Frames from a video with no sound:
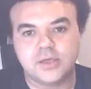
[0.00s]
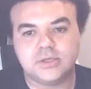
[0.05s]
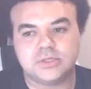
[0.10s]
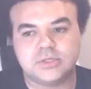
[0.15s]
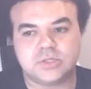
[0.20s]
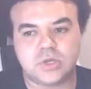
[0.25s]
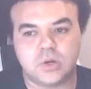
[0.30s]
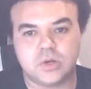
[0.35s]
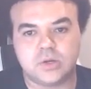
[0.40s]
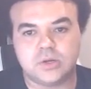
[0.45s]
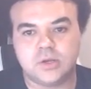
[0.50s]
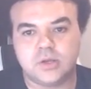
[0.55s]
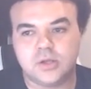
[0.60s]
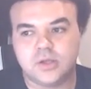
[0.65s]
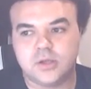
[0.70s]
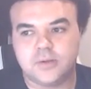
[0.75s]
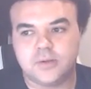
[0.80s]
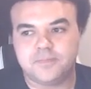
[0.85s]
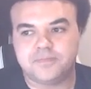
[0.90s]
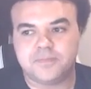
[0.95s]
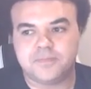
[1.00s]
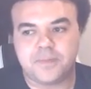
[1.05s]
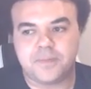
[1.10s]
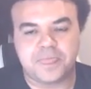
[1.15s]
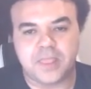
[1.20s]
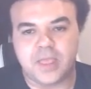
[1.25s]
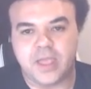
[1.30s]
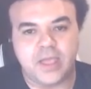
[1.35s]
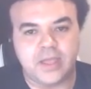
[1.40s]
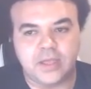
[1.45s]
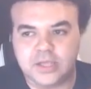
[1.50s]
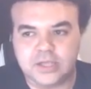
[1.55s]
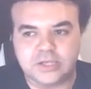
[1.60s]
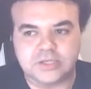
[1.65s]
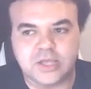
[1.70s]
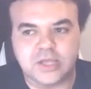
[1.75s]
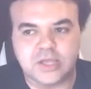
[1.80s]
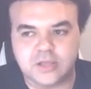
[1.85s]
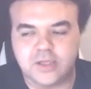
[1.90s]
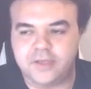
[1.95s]
So
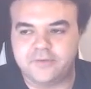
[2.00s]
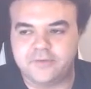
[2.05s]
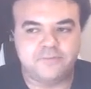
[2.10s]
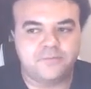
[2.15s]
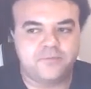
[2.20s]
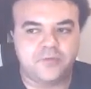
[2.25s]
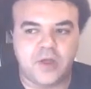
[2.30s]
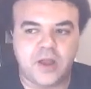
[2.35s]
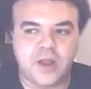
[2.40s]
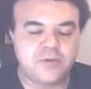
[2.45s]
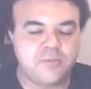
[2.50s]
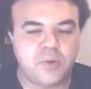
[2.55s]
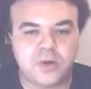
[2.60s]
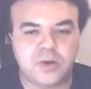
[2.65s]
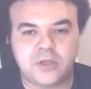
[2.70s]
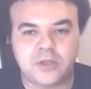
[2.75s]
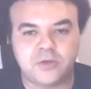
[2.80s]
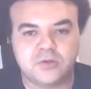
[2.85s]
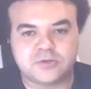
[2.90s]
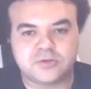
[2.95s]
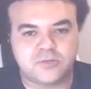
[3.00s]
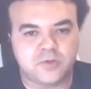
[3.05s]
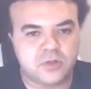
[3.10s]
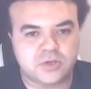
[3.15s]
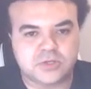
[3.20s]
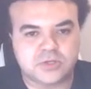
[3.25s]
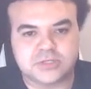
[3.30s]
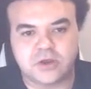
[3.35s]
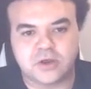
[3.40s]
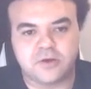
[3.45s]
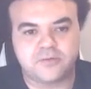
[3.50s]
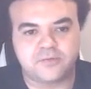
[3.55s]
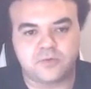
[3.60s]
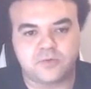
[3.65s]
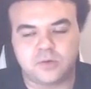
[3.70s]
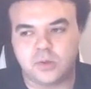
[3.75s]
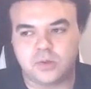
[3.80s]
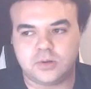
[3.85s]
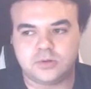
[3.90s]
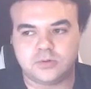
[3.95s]
if for anybody who's followed Sarah
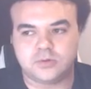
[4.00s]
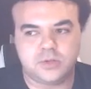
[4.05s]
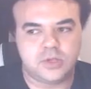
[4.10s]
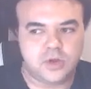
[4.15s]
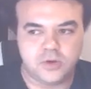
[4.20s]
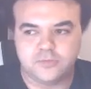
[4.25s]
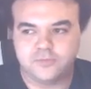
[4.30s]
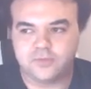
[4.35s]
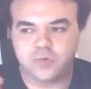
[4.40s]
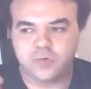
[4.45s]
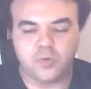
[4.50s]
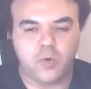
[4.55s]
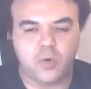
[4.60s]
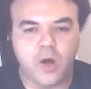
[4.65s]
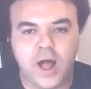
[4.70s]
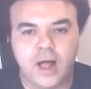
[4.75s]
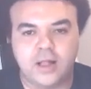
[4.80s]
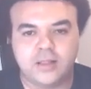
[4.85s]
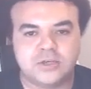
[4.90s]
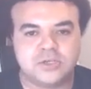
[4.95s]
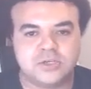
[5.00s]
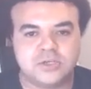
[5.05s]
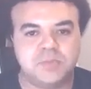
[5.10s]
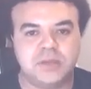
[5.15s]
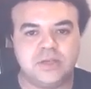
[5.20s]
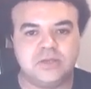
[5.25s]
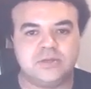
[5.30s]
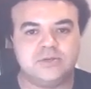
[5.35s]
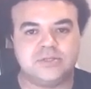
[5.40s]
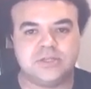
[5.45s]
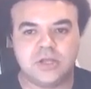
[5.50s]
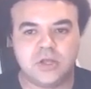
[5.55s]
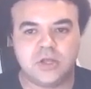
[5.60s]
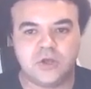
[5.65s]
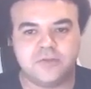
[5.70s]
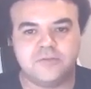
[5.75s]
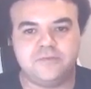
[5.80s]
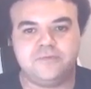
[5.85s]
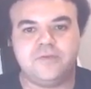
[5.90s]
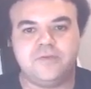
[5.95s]
for a while and just been sitting
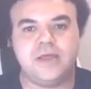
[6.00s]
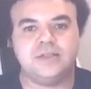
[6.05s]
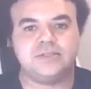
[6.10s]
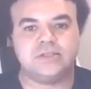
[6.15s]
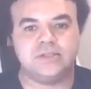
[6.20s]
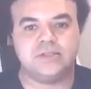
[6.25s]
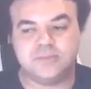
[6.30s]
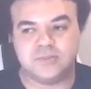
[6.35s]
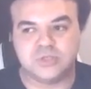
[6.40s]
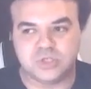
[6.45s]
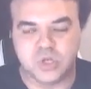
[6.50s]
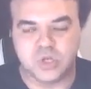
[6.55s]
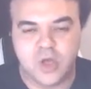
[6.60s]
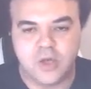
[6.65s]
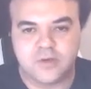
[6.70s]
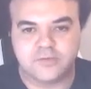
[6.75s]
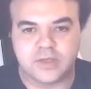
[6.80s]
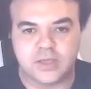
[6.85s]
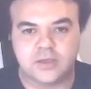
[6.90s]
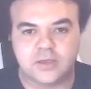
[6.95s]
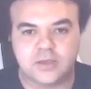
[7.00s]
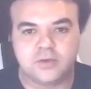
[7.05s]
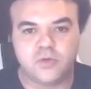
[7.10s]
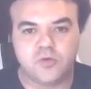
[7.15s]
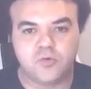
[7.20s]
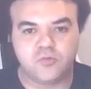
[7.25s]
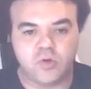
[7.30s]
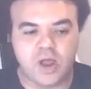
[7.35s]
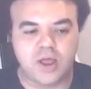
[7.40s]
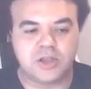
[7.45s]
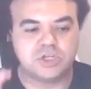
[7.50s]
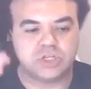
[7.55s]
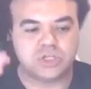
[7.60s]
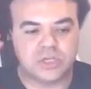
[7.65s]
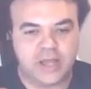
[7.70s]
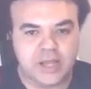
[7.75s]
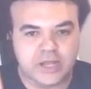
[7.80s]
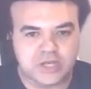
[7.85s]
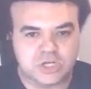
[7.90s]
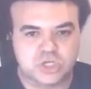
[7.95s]
on the fence and observing, right,
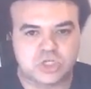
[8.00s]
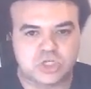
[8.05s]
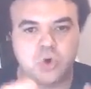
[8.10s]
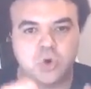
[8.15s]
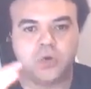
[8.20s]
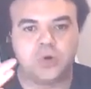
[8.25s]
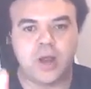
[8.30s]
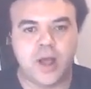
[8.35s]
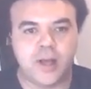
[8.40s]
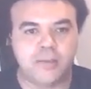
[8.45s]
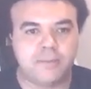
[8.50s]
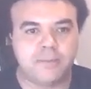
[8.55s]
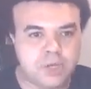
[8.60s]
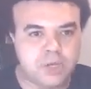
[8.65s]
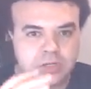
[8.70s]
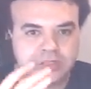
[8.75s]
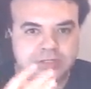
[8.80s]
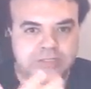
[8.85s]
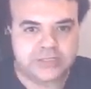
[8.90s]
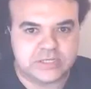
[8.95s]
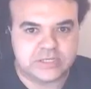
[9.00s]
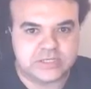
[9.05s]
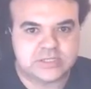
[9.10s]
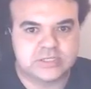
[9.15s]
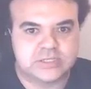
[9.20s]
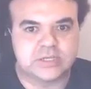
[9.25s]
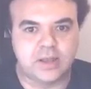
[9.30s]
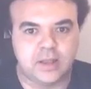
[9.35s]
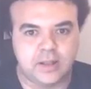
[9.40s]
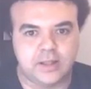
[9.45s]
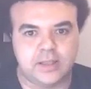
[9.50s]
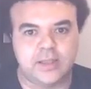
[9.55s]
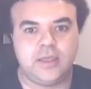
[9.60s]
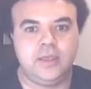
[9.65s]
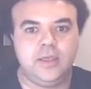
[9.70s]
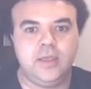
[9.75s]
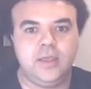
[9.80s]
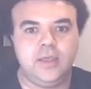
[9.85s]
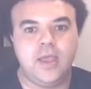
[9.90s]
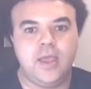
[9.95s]
she has shown up
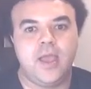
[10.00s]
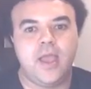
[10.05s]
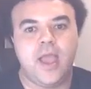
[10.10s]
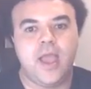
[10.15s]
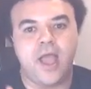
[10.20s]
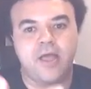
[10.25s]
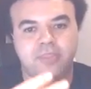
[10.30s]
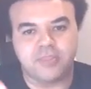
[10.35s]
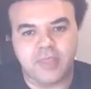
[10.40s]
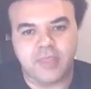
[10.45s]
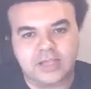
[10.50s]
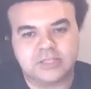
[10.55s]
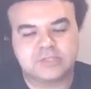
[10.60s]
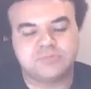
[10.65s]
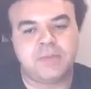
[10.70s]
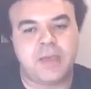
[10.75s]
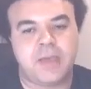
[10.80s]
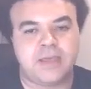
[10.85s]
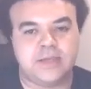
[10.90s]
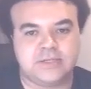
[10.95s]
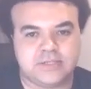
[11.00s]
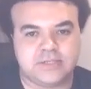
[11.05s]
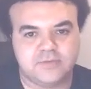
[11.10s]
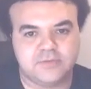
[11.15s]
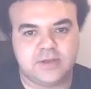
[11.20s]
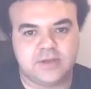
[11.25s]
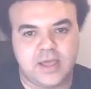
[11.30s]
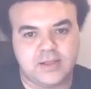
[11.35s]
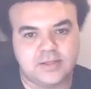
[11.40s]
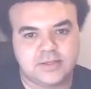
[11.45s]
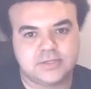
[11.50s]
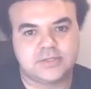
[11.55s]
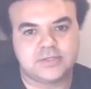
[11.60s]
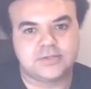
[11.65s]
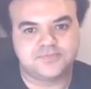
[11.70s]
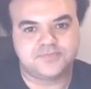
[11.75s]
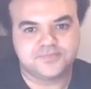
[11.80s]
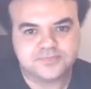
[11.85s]
consistently and that's paid dividends.